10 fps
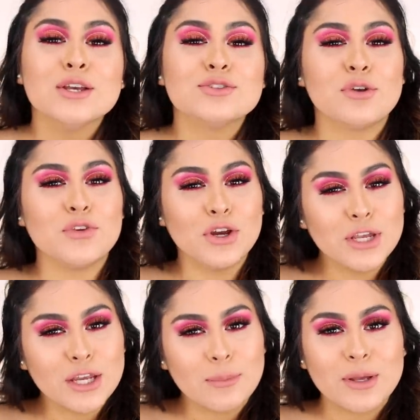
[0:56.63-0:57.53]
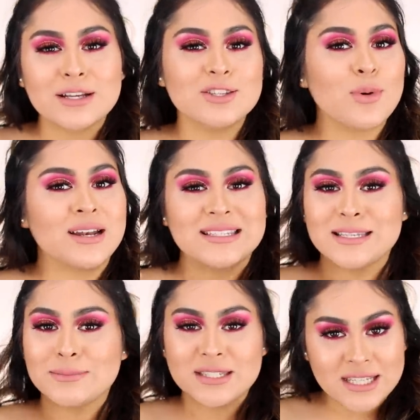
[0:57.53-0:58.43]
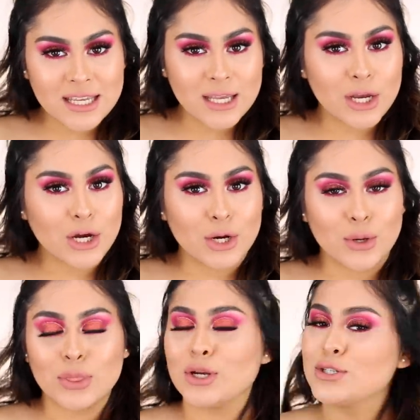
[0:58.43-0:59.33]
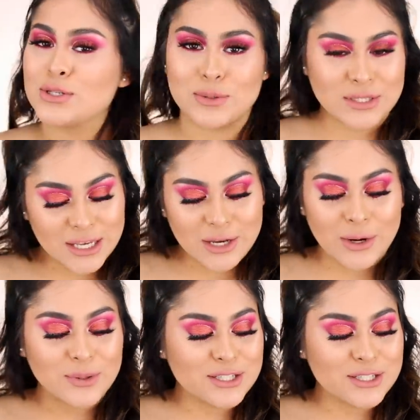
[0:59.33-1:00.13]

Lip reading: So if you're here because you wanted some tea, girl, there's no tea here.